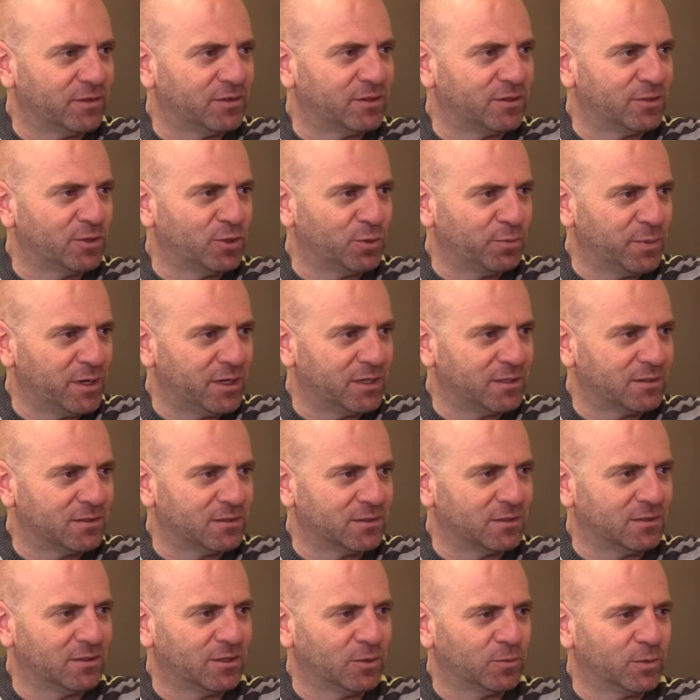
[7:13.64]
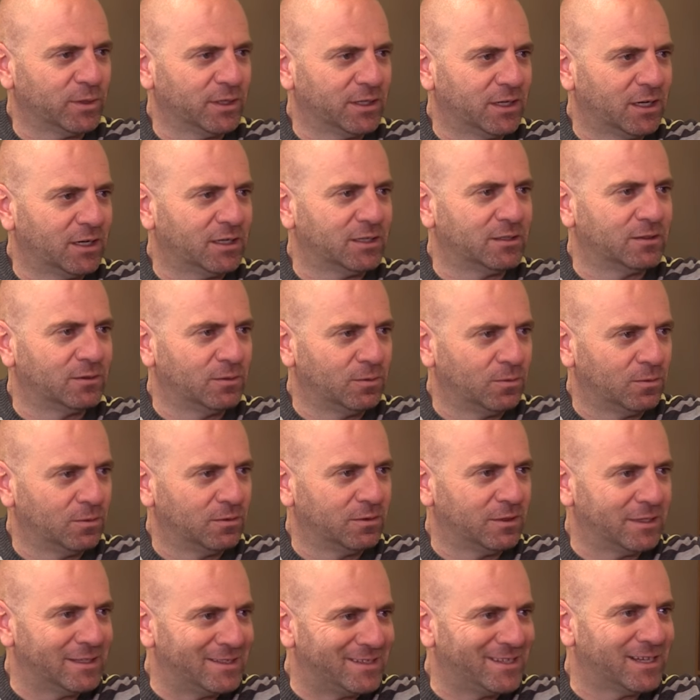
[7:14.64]
out their humanity the way God
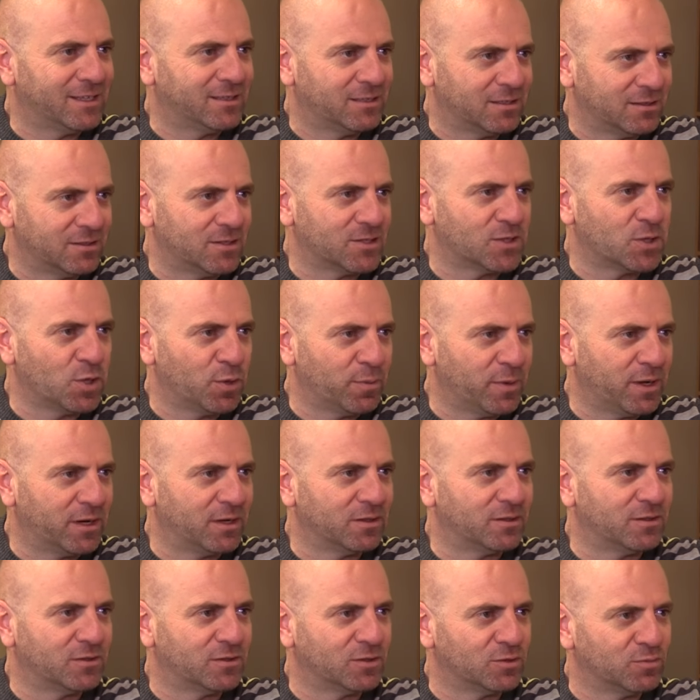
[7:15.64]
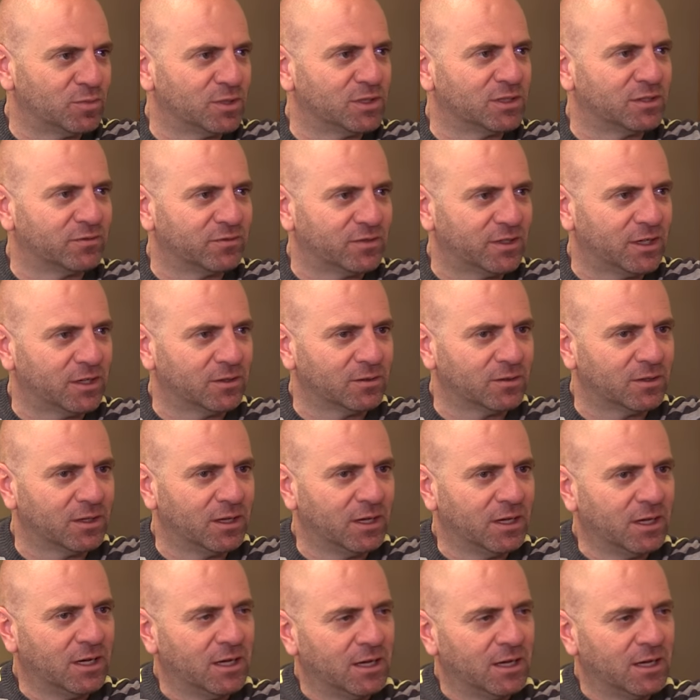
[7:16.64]
intended this humanity to be lived out.